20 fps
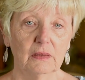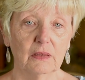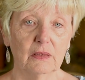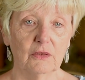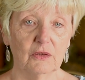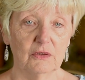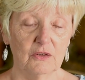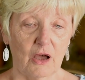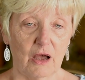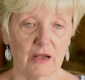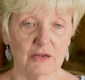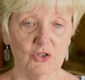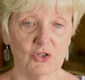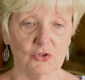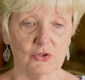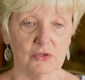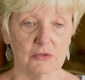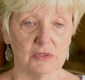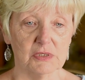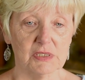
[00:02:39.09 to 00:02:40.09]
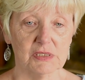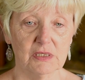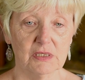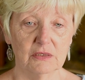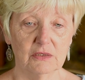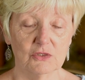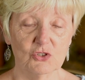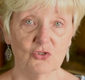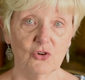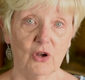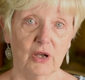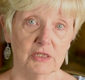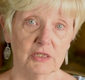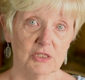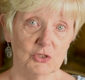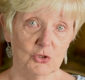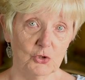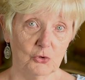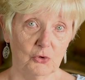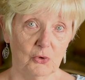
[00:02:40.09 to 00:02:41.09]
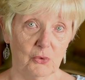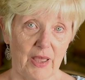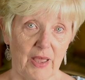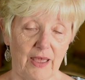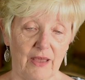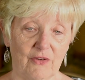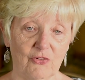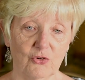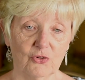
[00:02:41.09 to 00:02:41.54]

The doctors tried to have